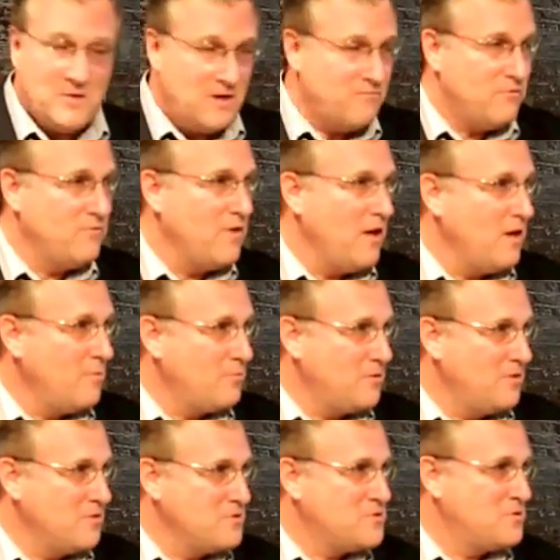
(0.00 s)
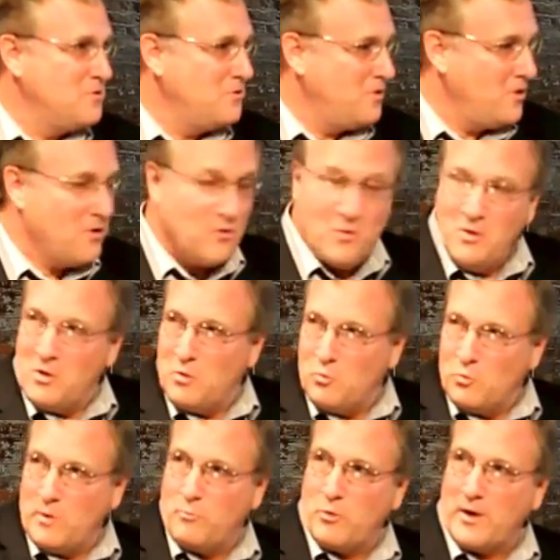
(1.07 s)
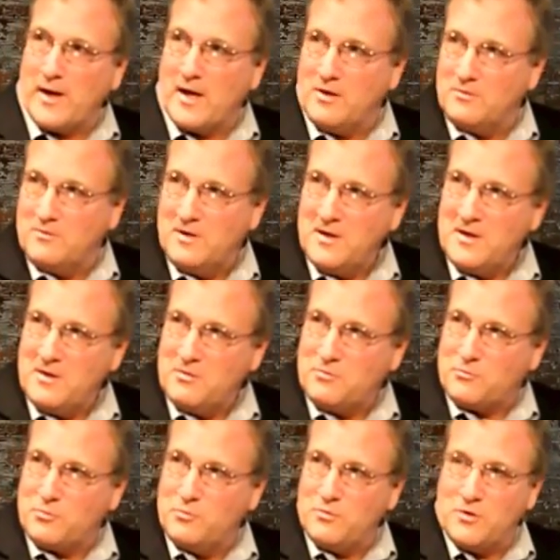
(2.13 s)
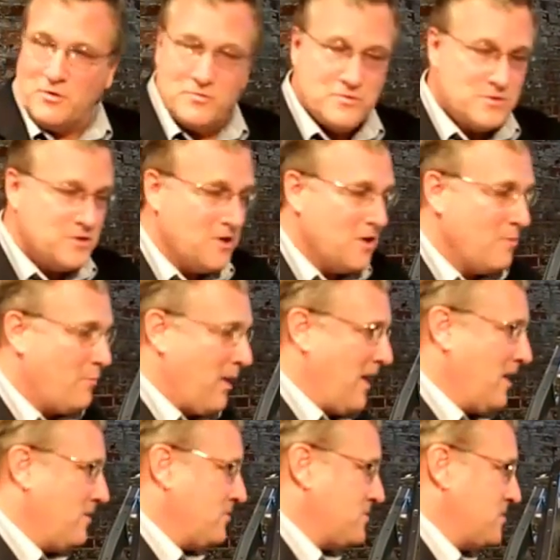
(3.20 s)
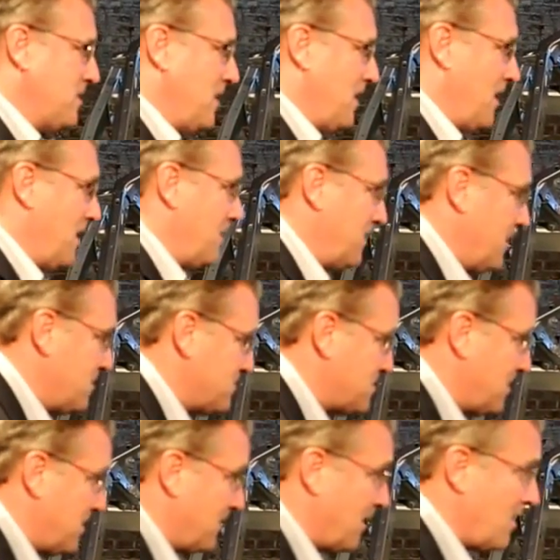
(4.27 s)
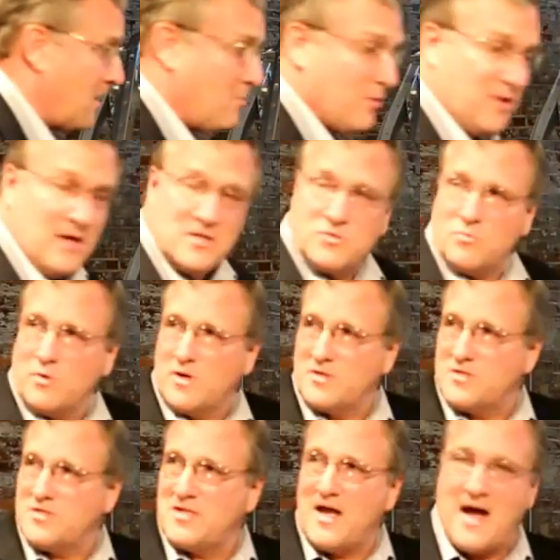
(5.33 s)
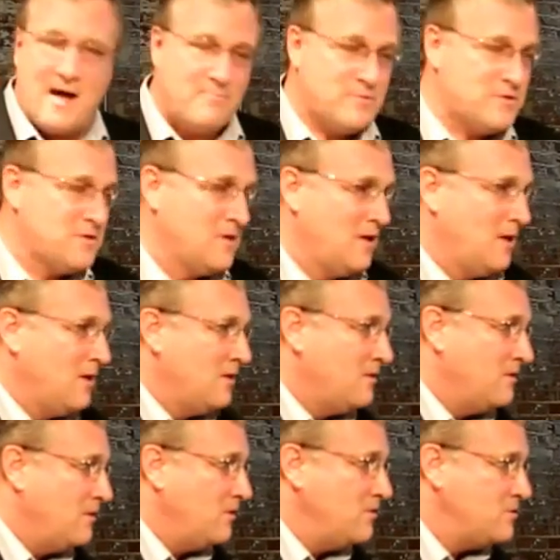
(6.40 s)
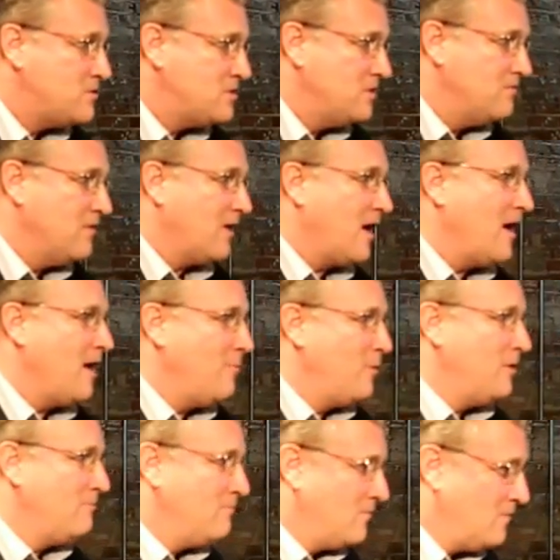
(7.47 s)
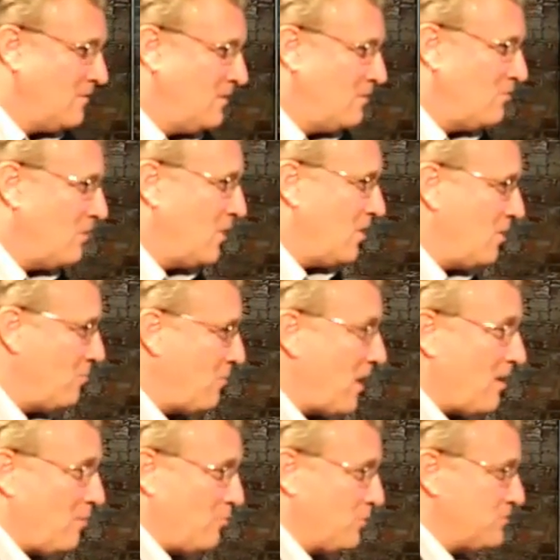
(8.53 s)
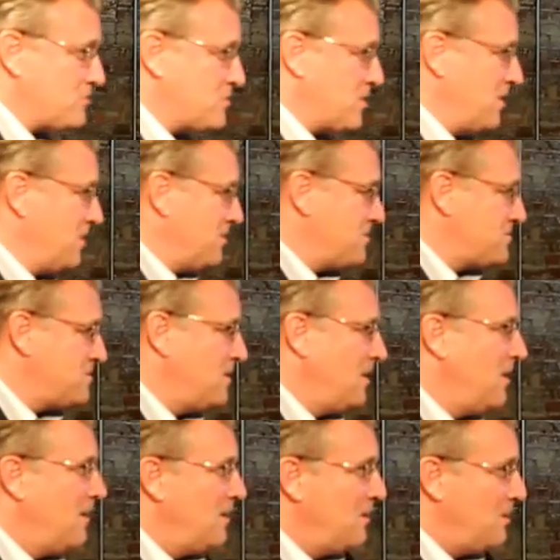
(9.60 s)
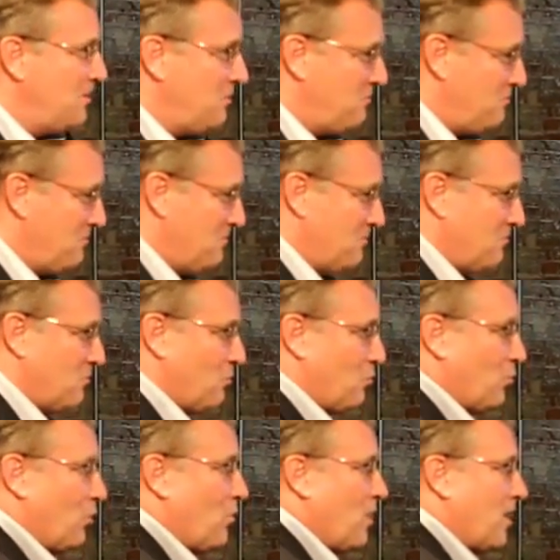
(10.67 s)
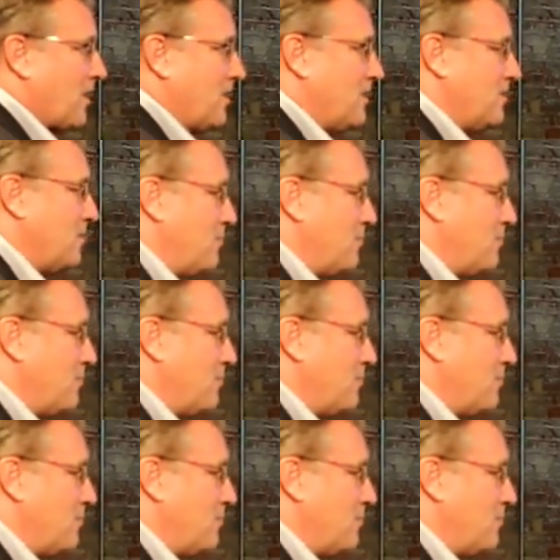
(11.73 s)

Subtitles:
they've developed in the studio. We bring out through those panels on the outside of the car. But that's where it stops. The use of the common malleable steels. We walk